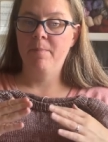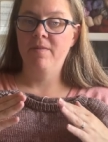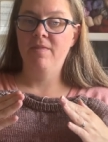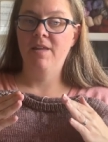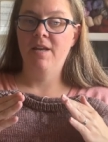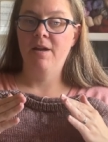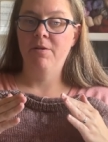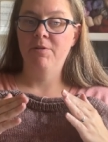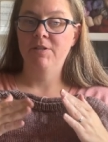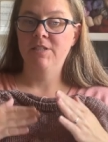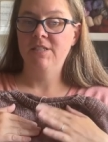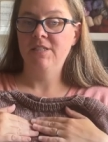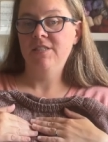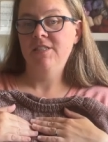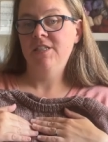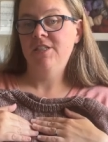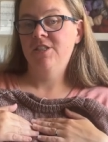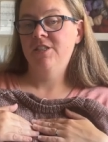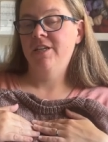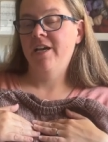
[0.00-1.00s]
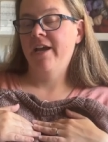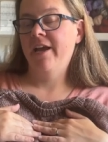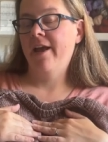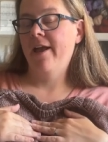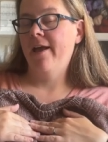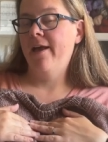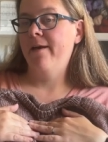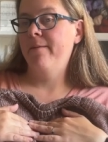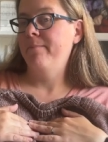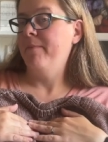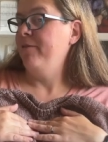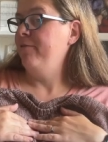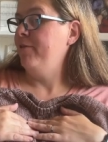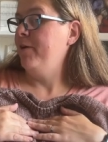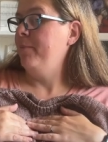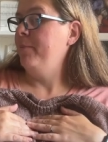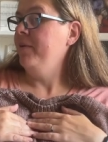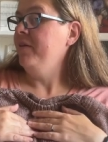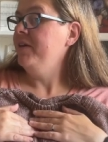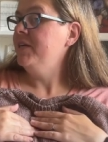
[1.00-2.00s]
But then I went to stitch night, and my
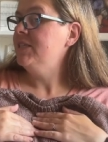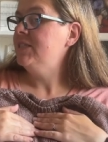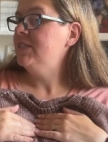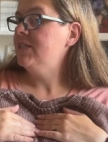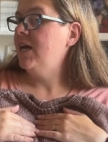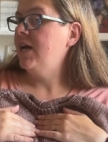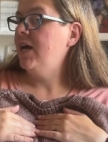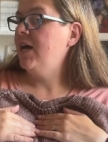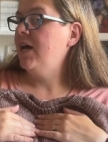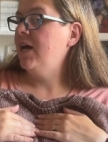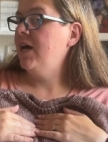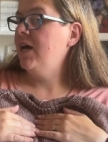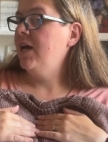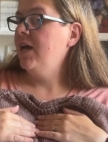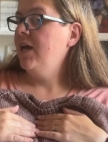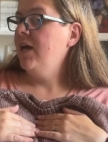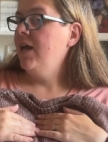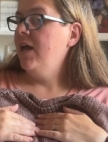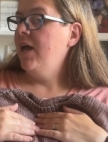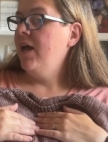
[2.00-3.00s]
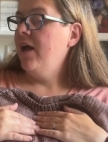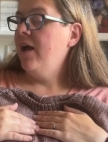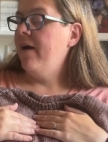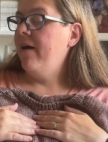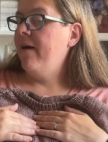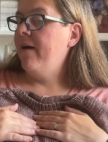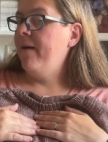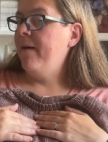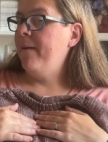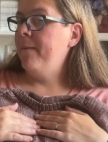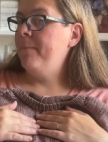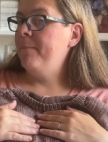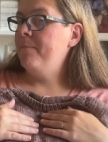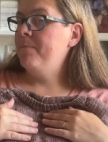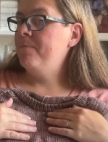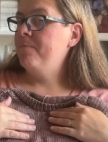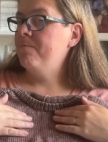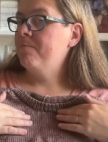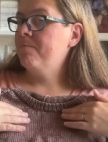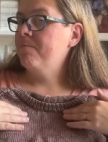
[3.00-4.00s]
friend Melissa
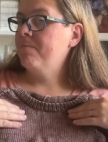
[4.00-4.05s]
um,